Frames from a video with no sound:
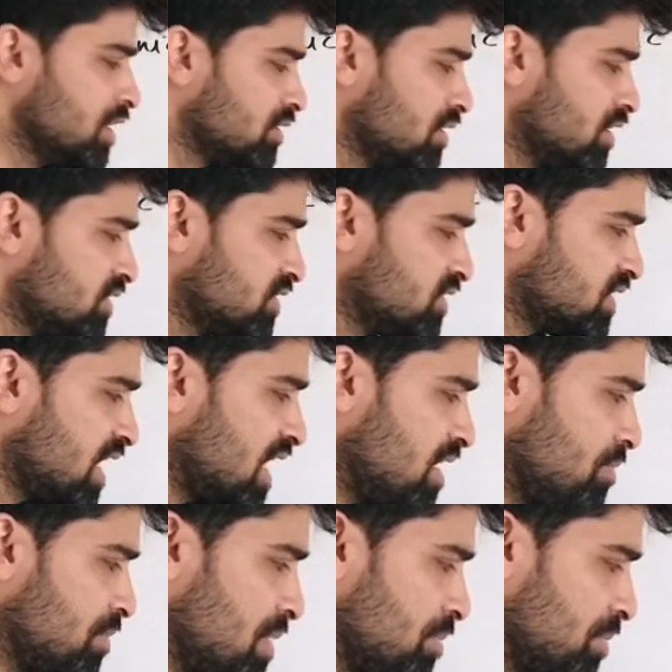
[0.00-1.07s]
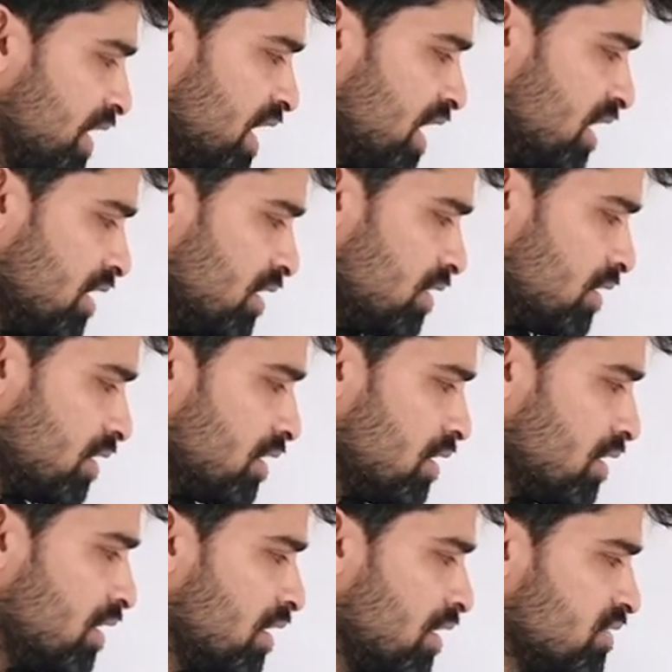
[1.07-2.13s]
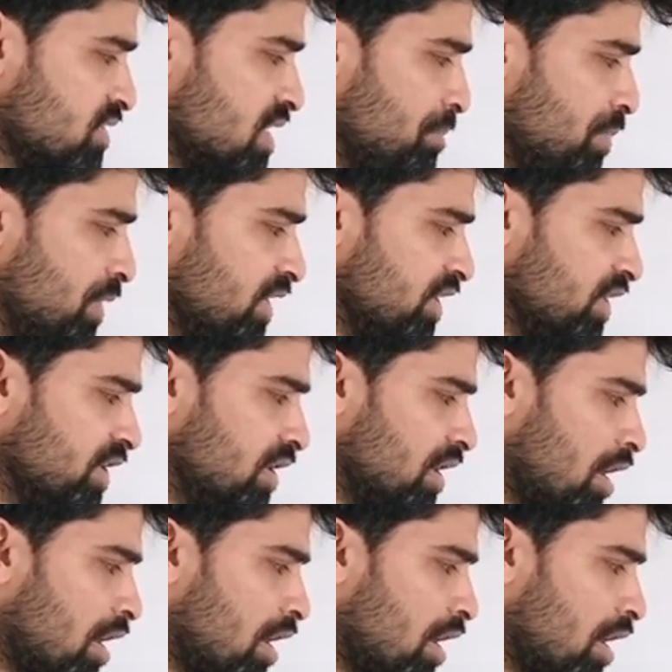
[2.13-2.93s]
the cell membrane separated